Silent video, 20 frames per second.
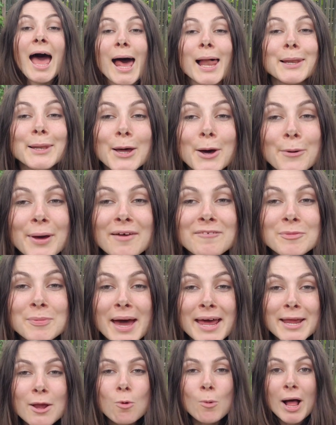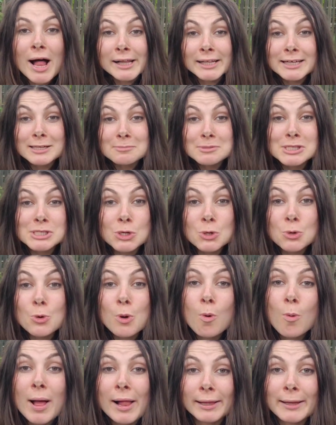Hello everybody, welcome
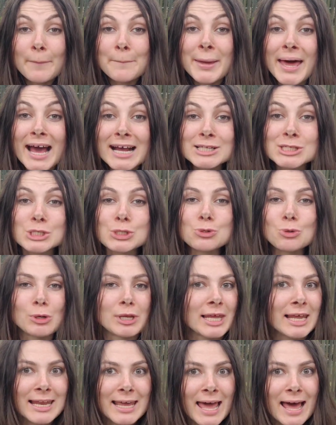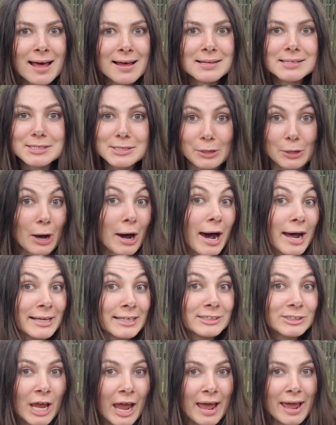back to Lilia's
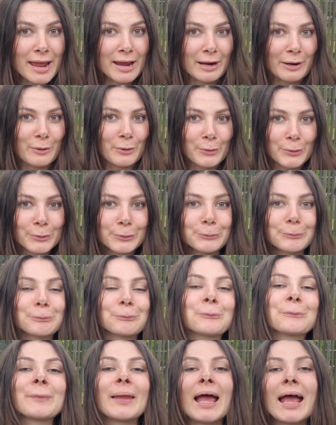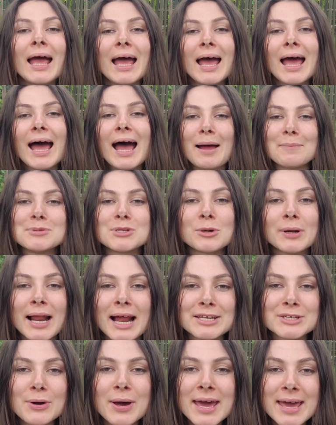Garden Channel. I'm so
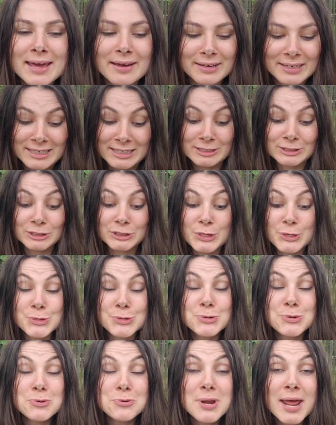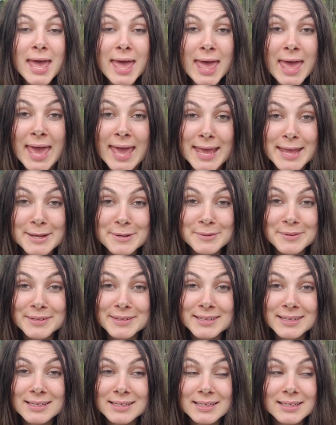glad you're here, and today
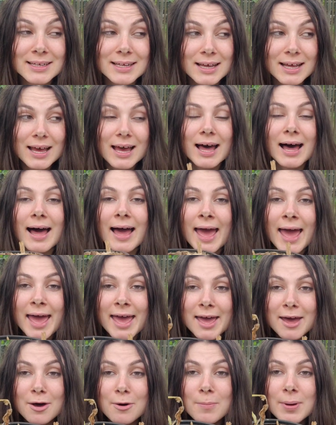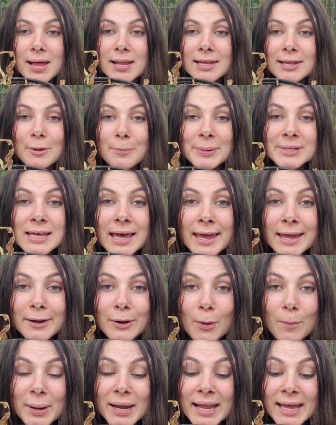I have a little
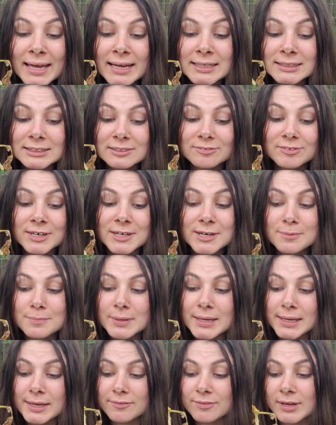potato plant in front of me.